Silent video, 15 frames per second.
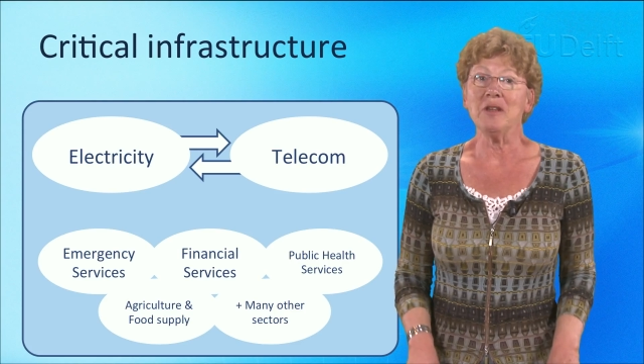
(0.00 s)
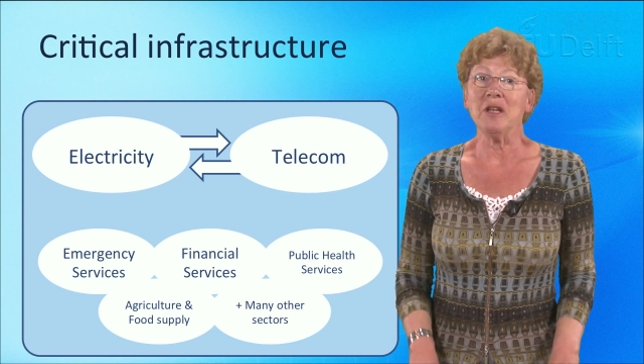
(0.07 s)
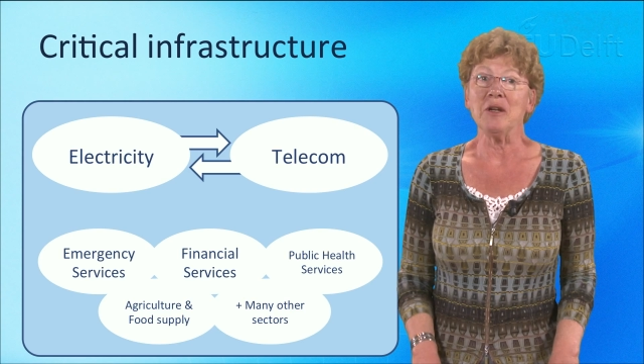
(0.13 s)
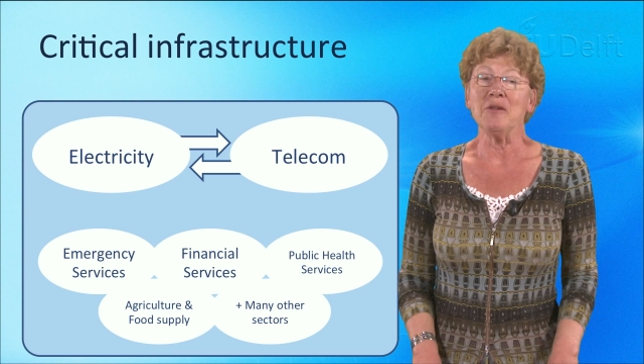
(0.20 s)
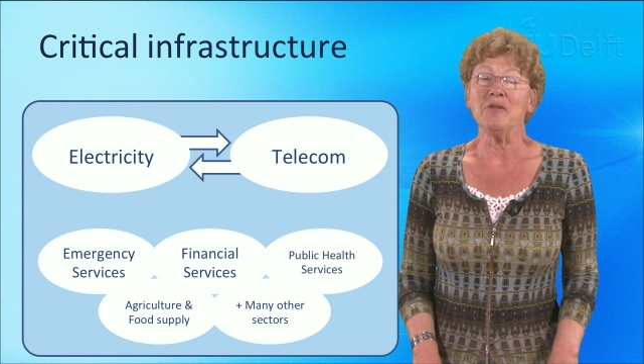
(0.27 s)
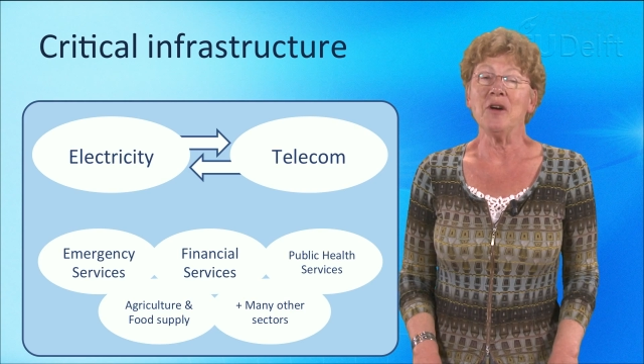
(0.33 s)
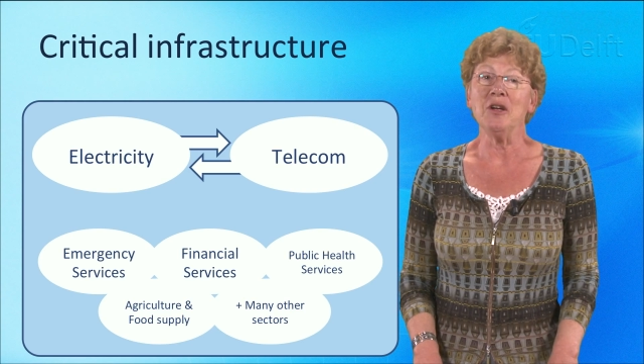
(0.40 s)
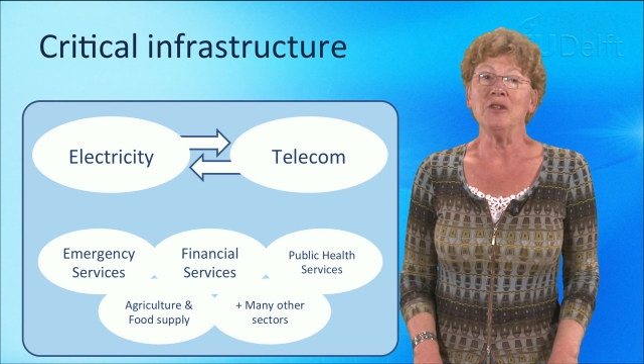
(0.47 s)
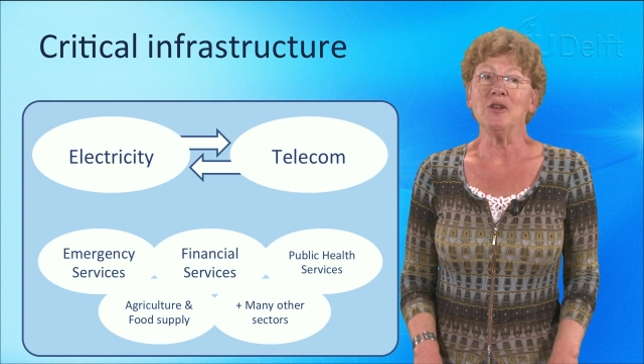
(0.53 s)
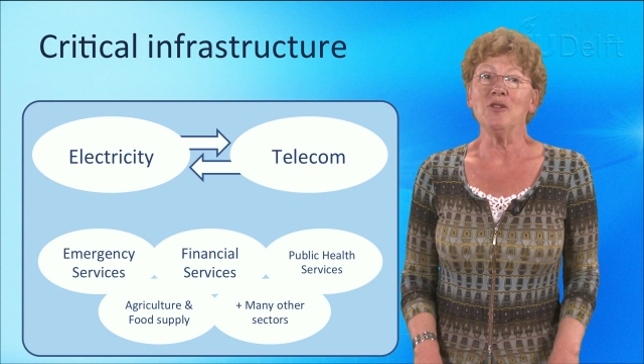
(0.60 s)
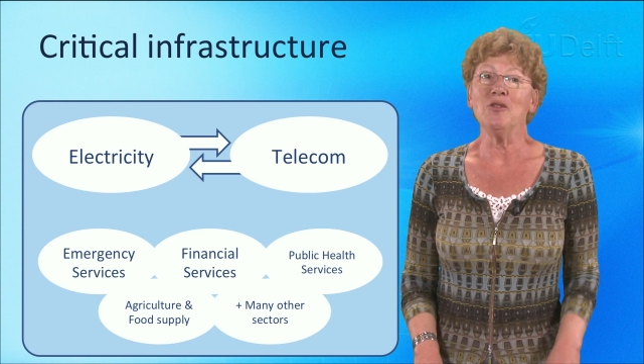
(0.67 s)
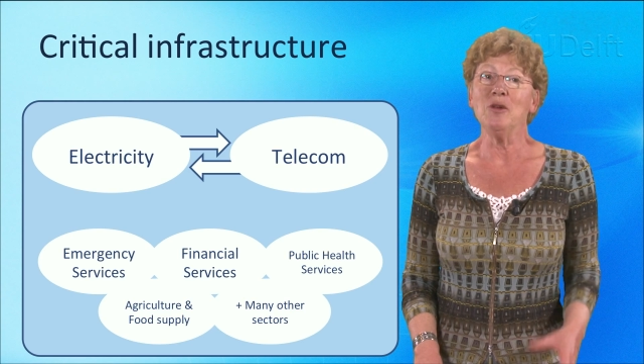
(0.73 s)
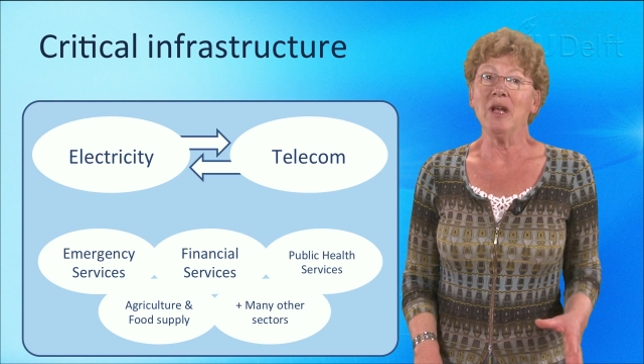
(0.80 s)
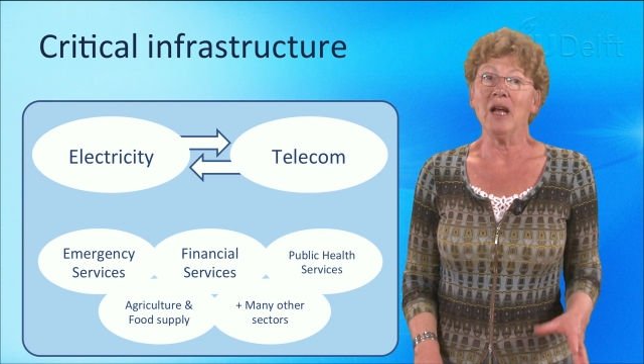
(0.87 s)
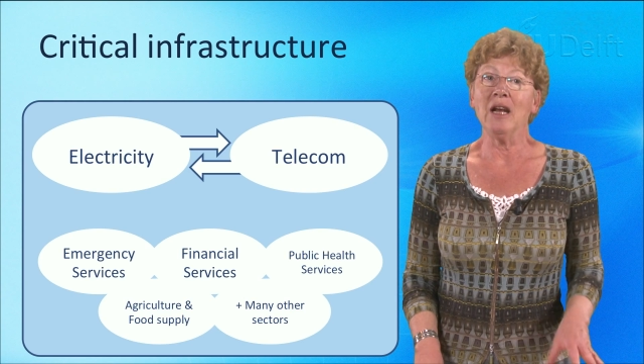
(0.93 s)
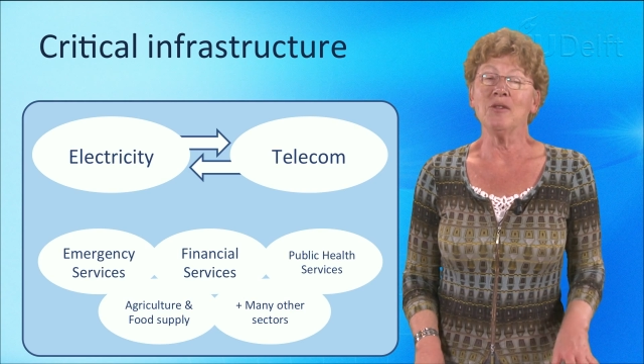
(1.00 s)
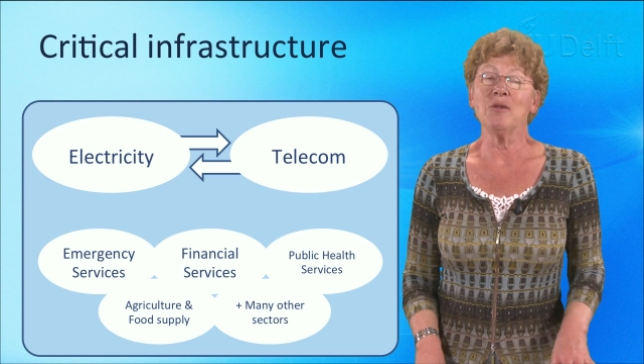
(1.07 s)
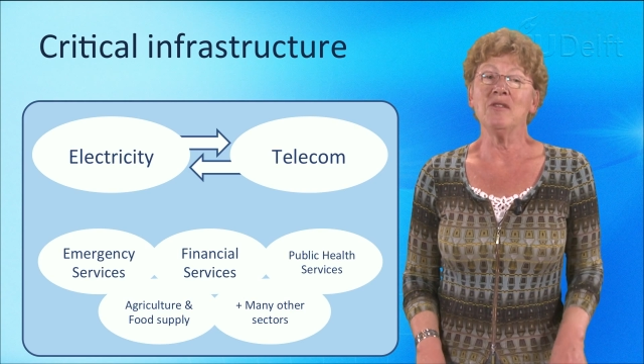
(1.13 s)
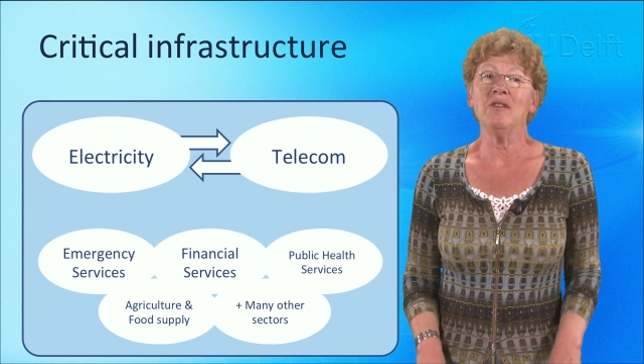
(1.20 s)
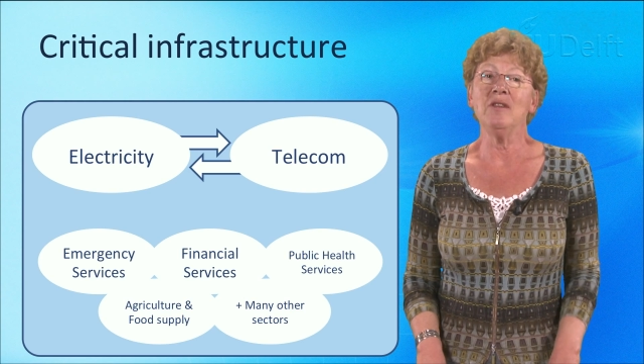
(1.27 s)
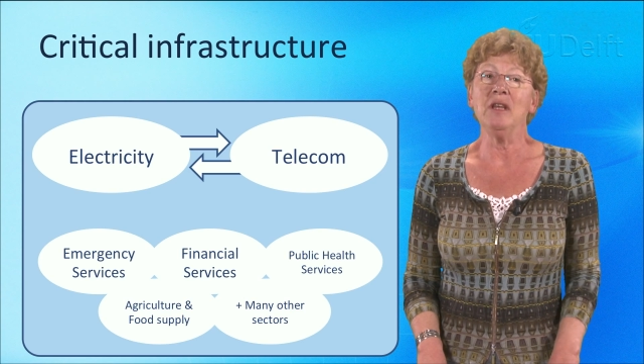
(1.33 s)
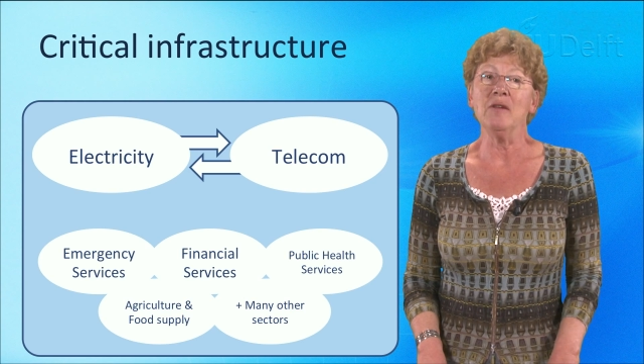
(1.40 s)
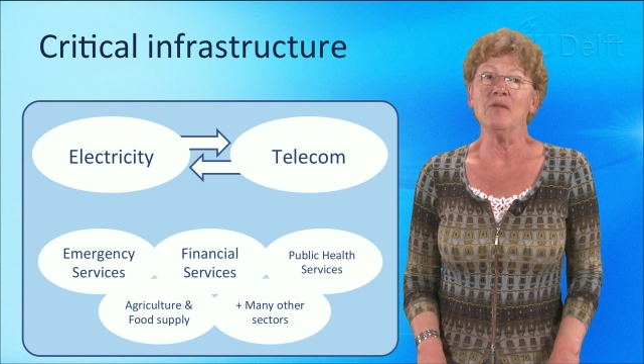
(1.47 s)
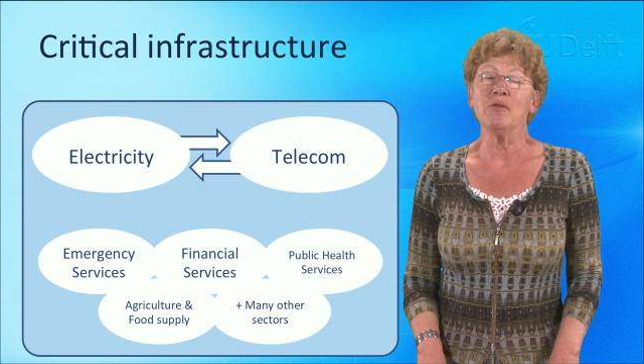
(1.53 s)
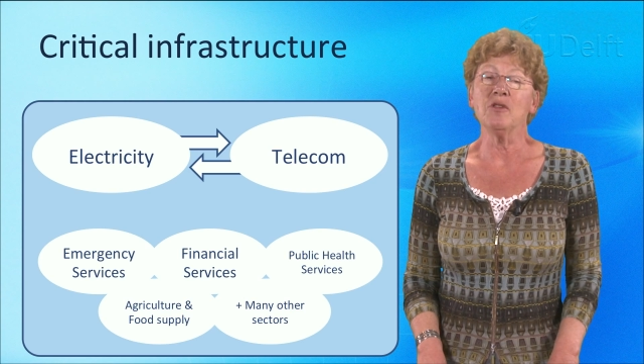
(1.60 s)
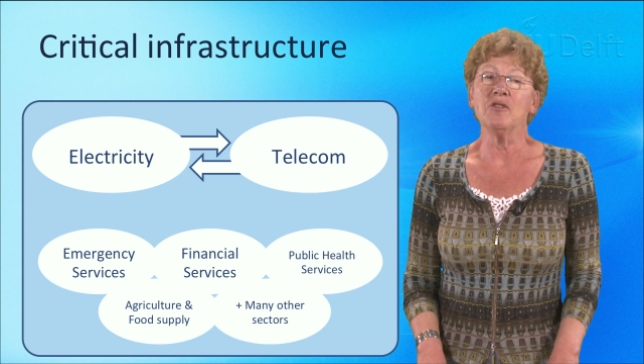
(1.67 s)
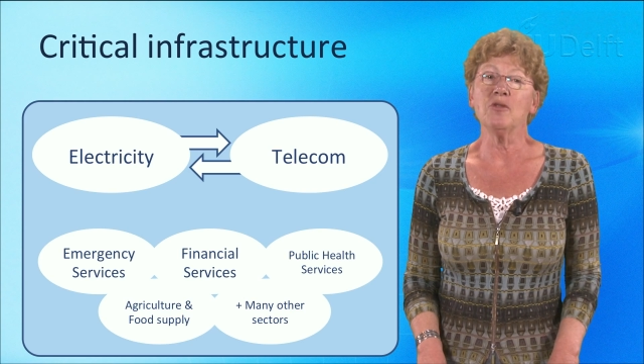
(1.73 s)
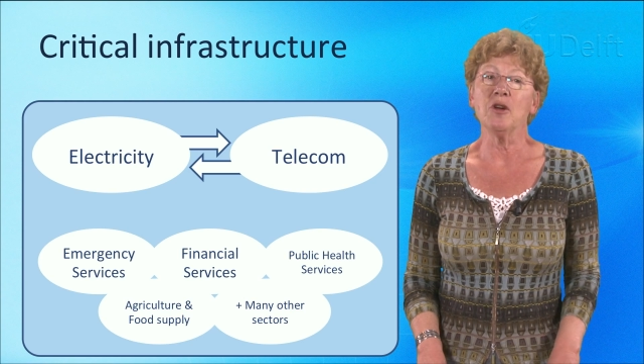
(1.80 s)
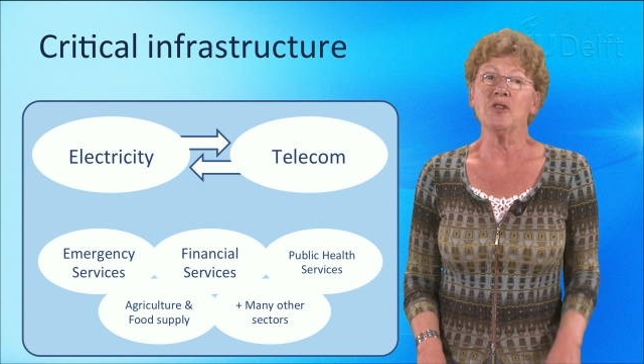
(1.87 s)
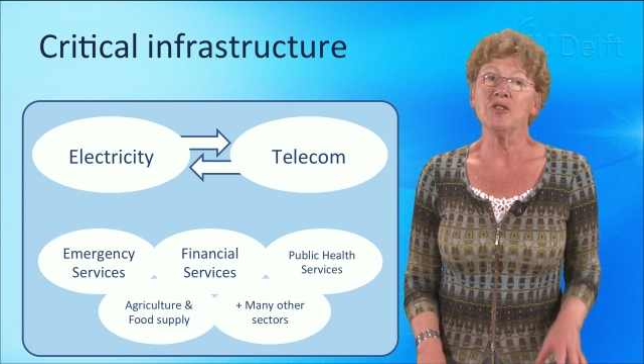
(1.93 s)
that are vital to the electricity
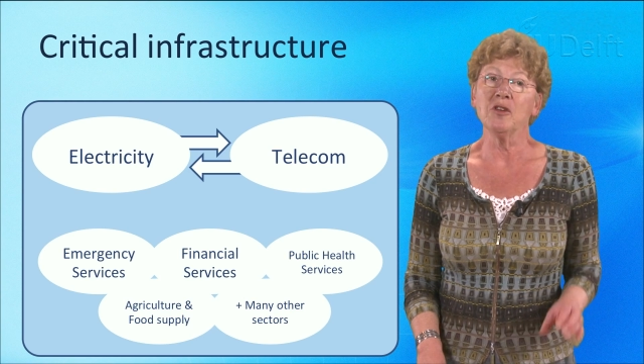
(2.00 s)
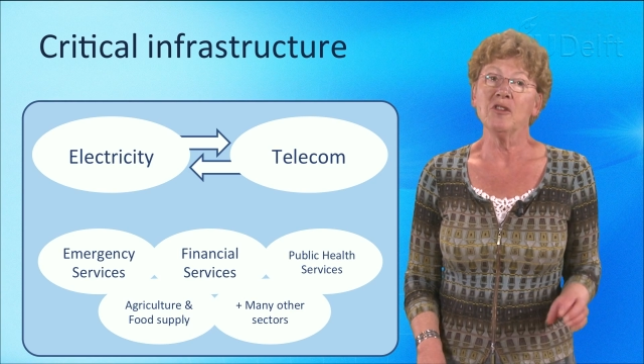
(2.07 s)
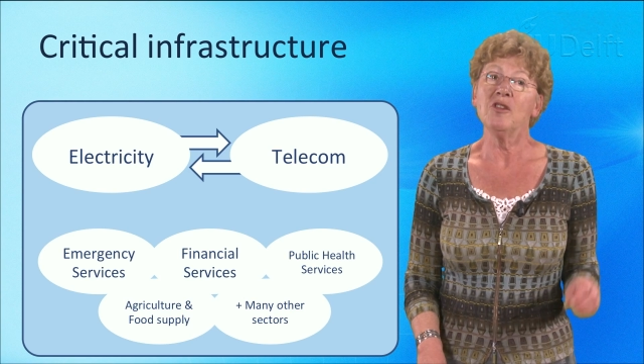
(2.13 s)
infrastructure.